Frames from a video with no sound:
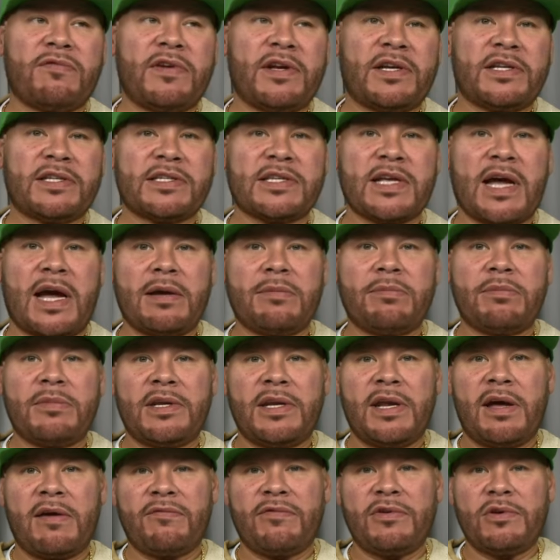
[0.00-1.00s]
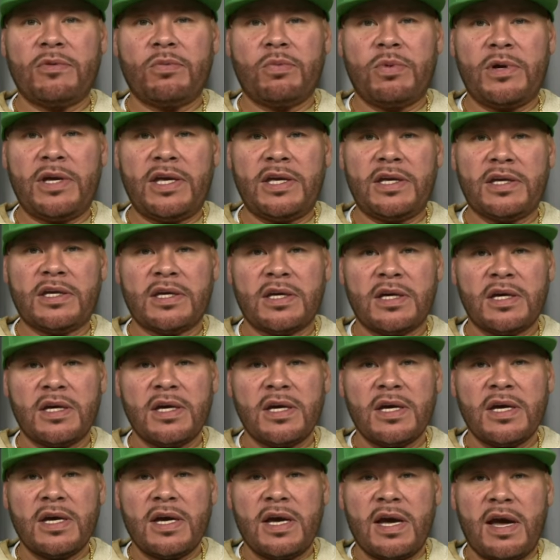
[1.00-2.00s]
of excitement every week.
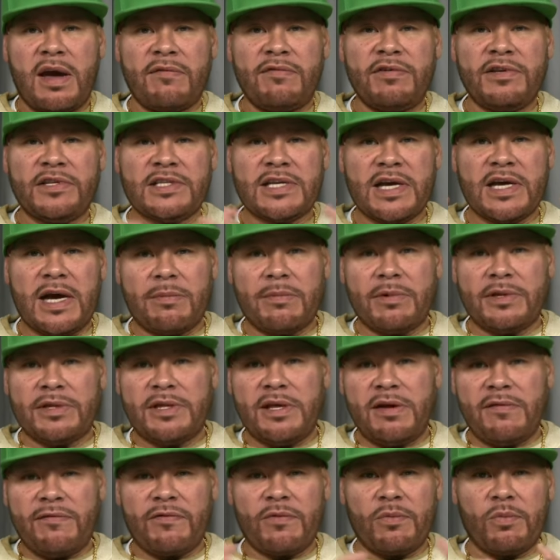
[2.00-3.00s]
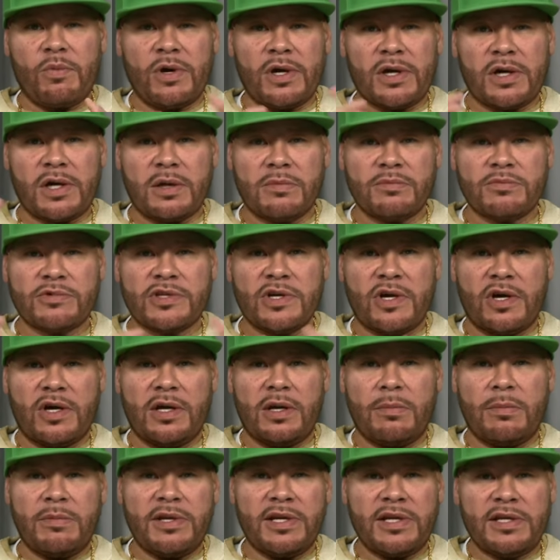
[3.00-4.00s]
Every time a different one comes
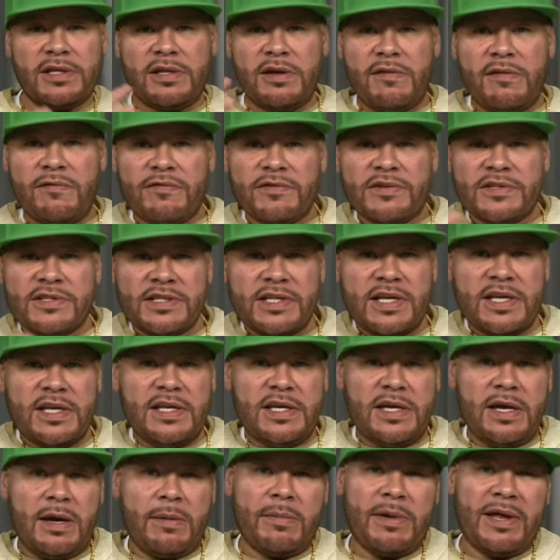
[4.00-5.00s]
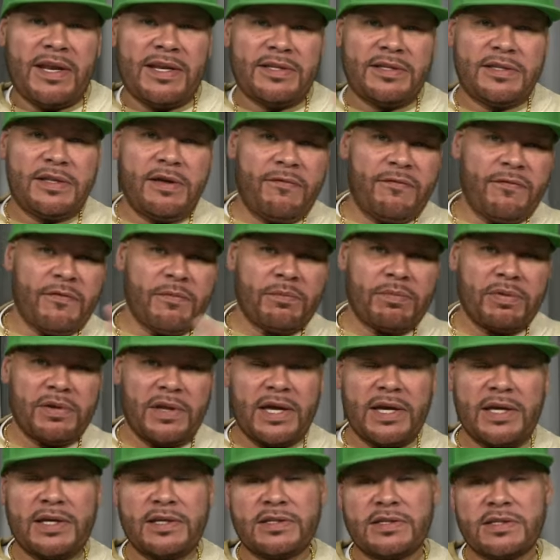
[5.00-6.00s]
on, I'm in a different city, I'm at a different
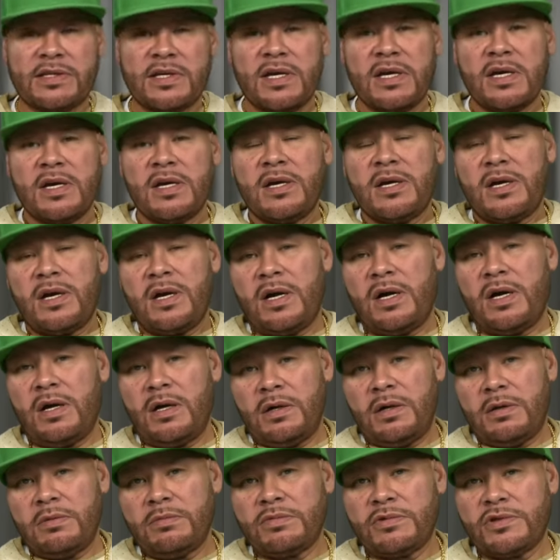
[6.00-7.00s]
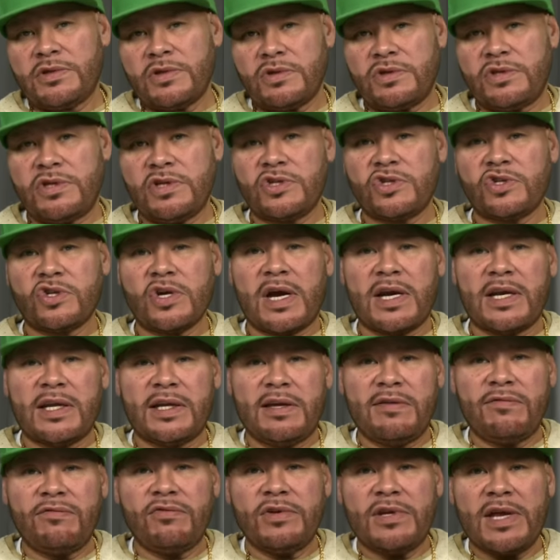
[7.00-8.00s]
place. Um, so just trying to
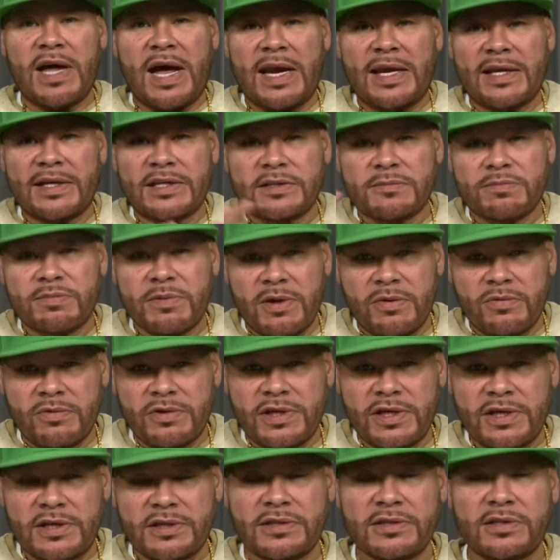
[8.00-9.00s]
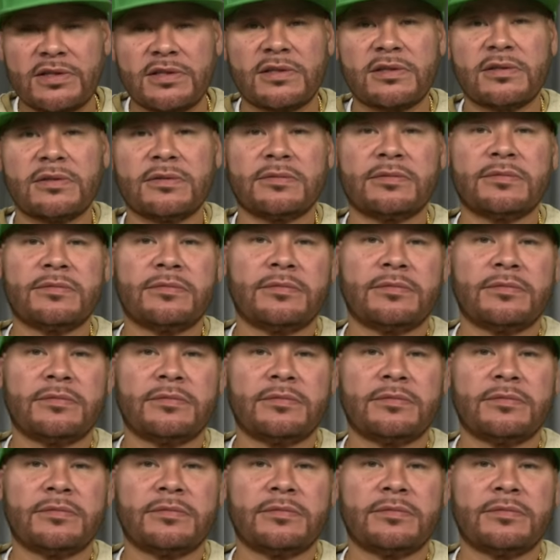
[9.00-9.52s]
give you that experience